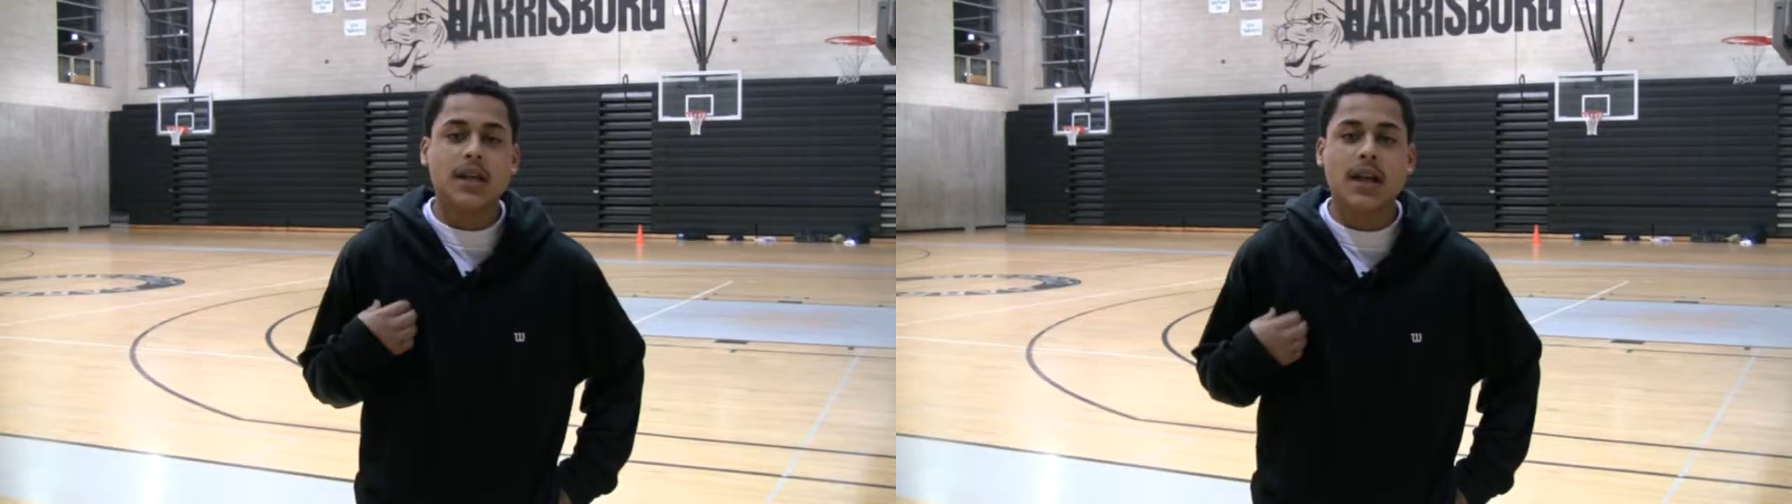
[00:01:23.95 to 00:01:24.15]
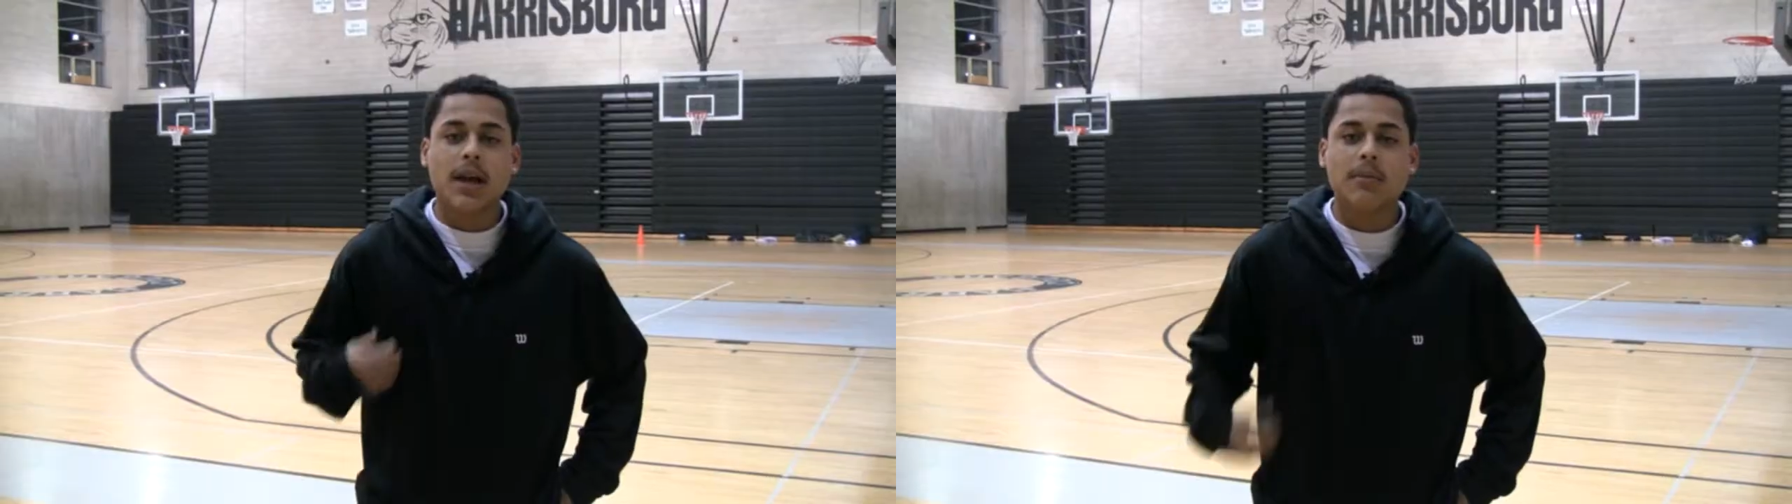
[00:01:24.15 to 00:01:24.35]

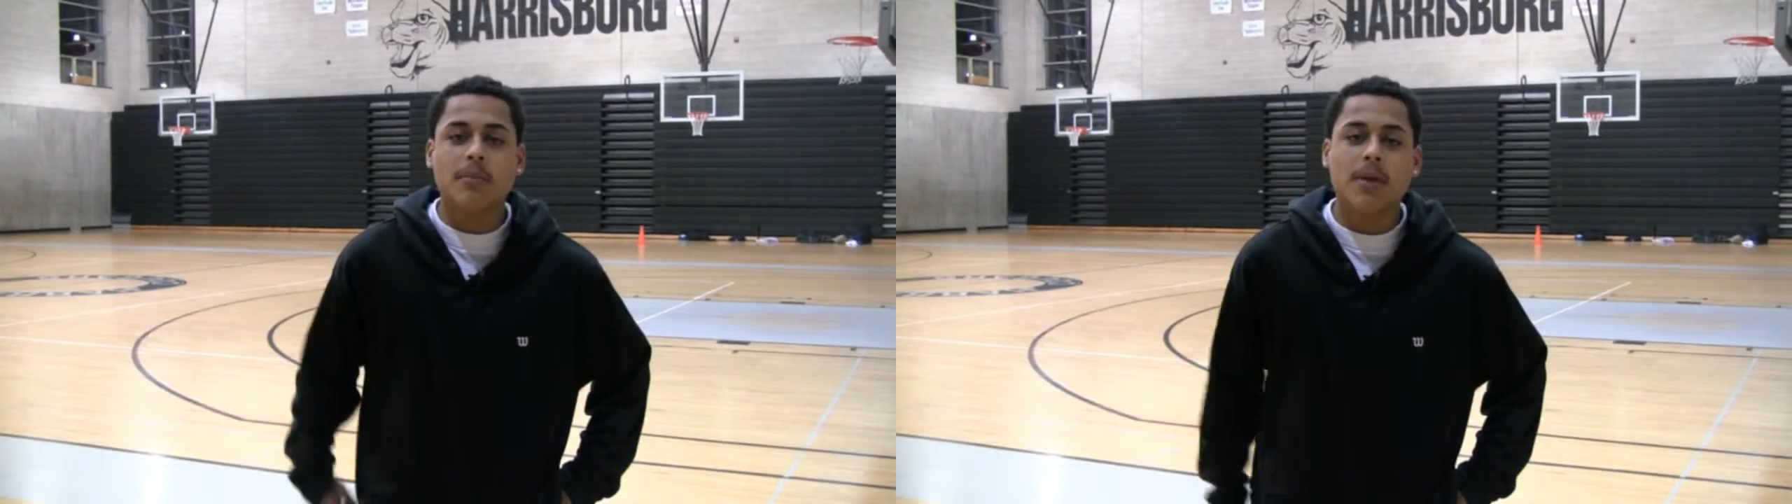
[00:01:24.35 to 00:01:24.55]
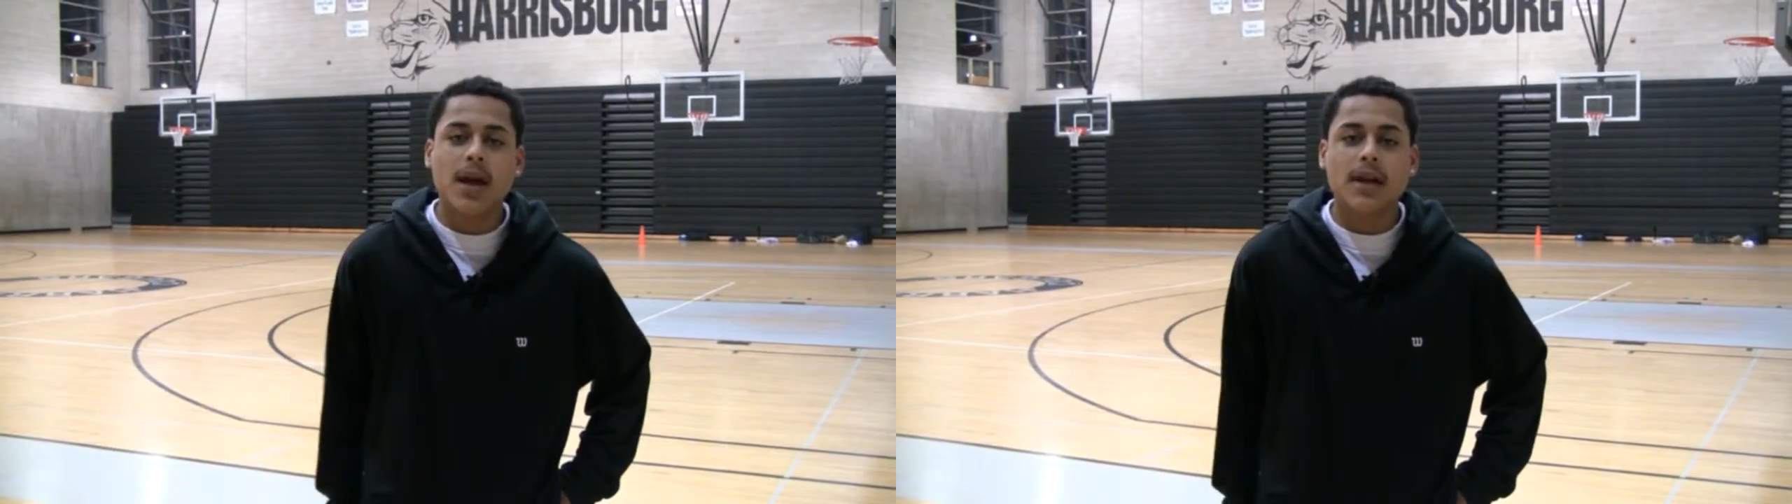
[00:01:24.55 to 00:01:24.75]
he came to
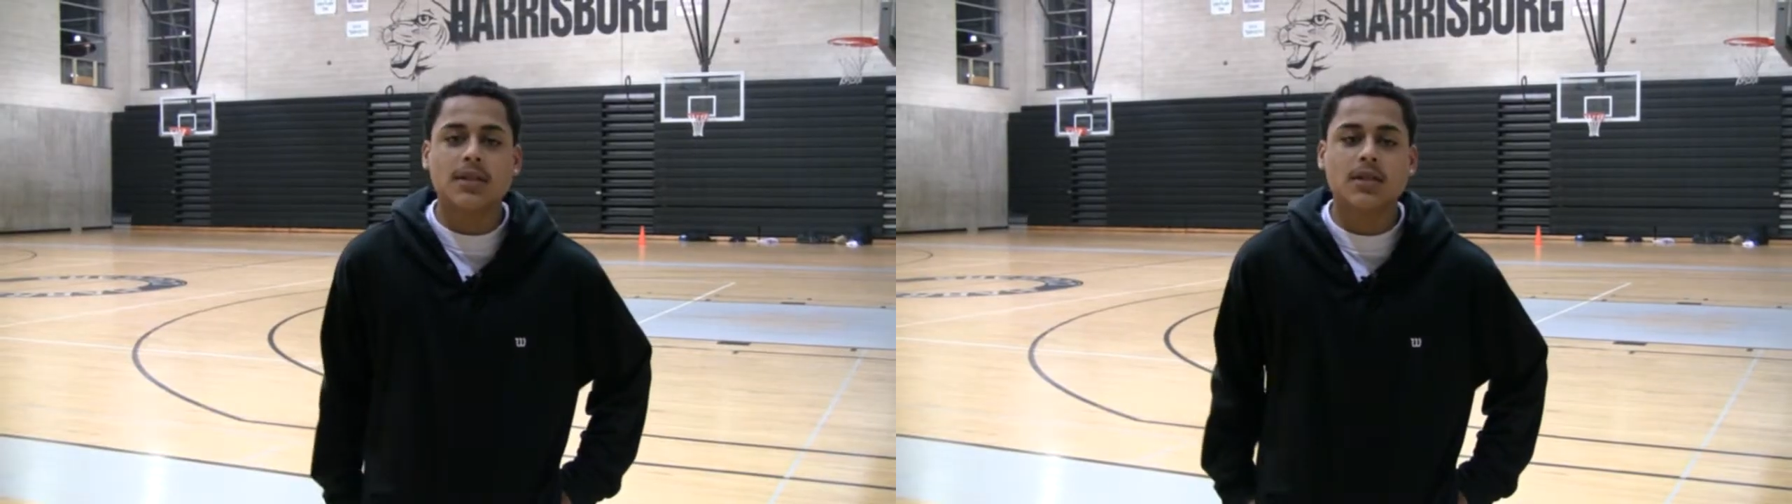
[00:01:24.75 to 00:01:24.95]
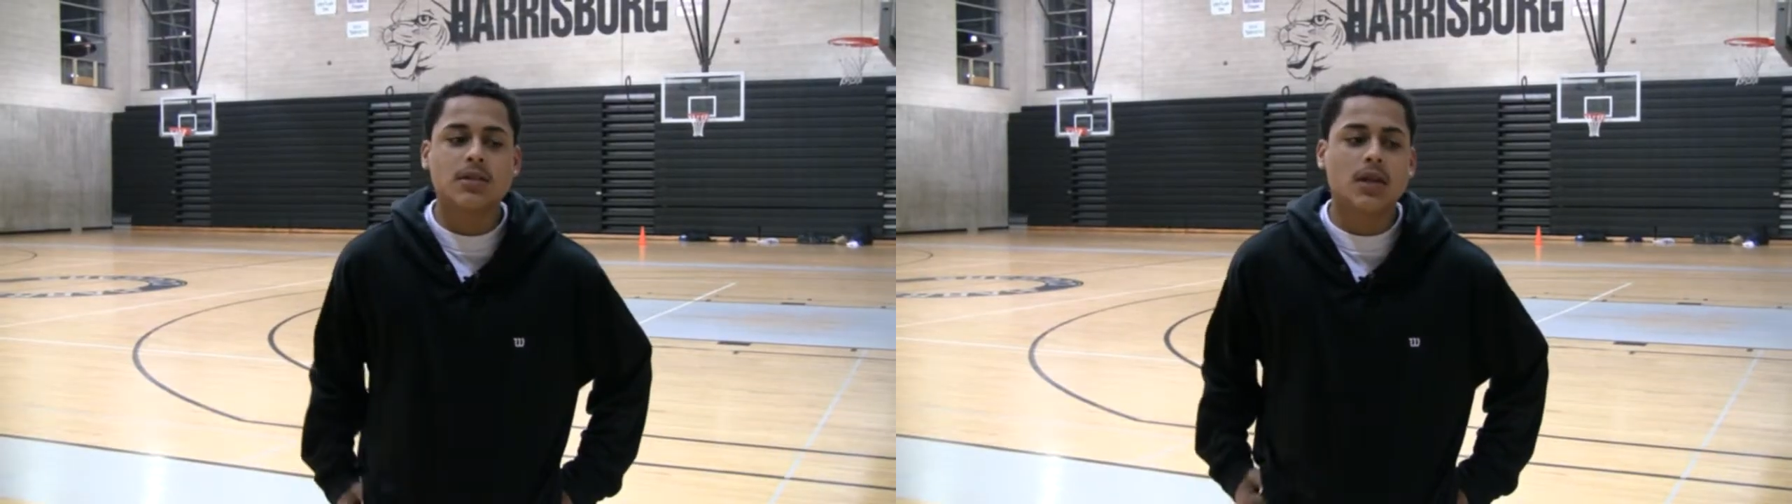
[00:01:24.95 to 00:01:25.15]
me
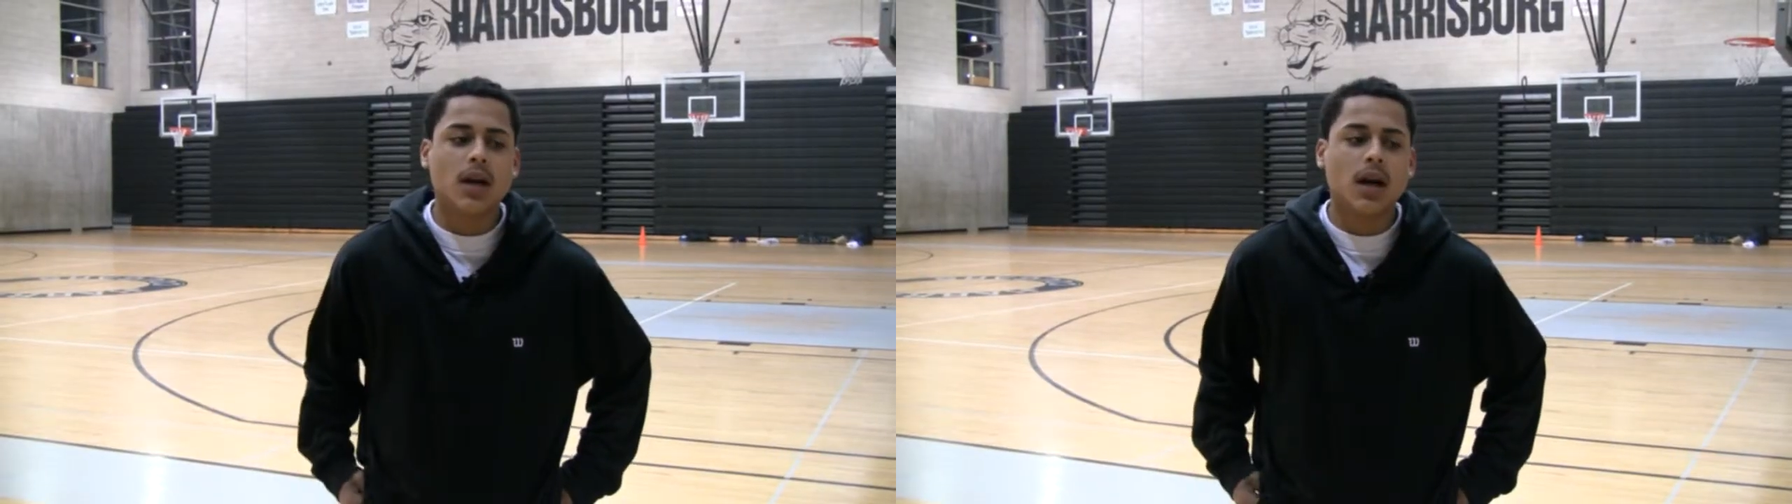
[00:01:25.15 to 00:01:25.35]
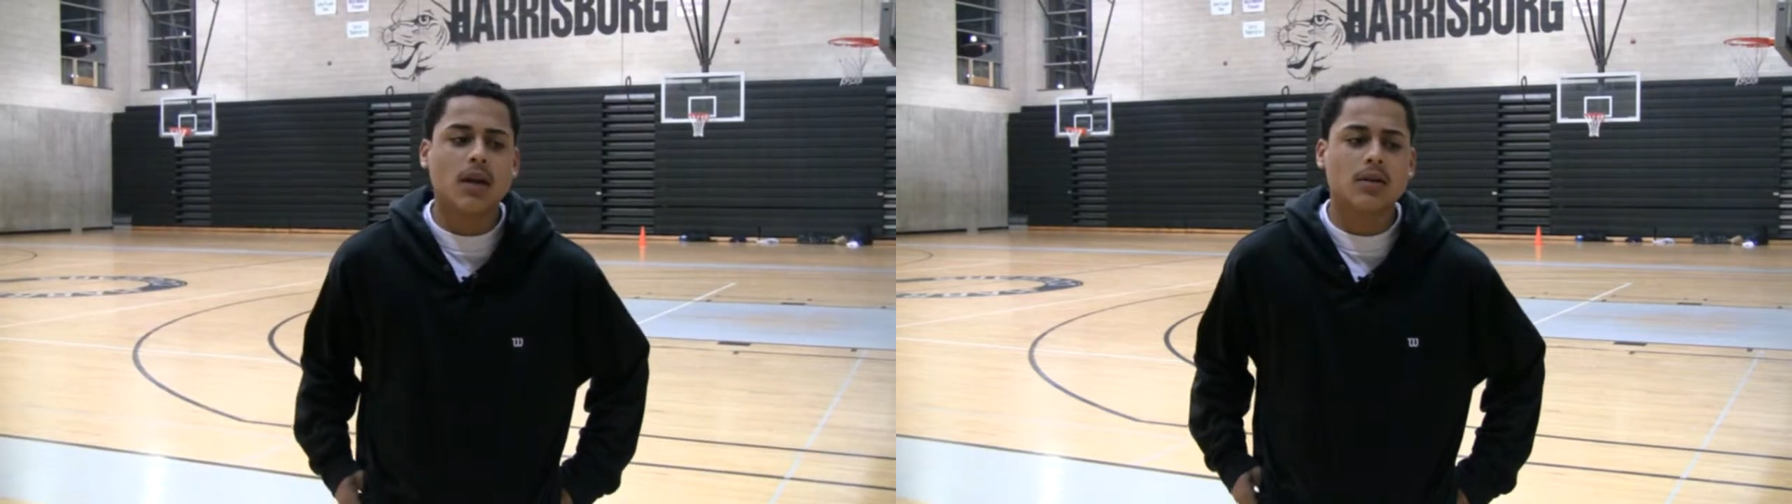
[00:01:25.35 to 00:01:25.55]
asking
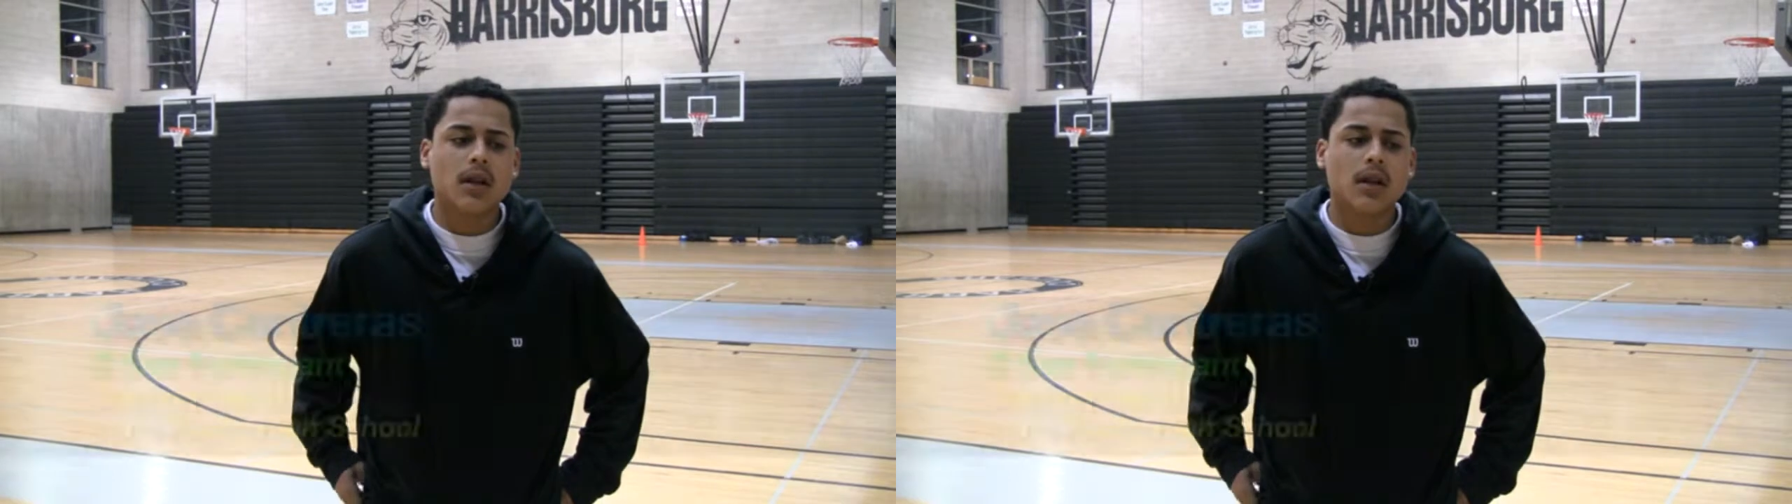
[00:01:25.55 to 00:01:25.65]
that I,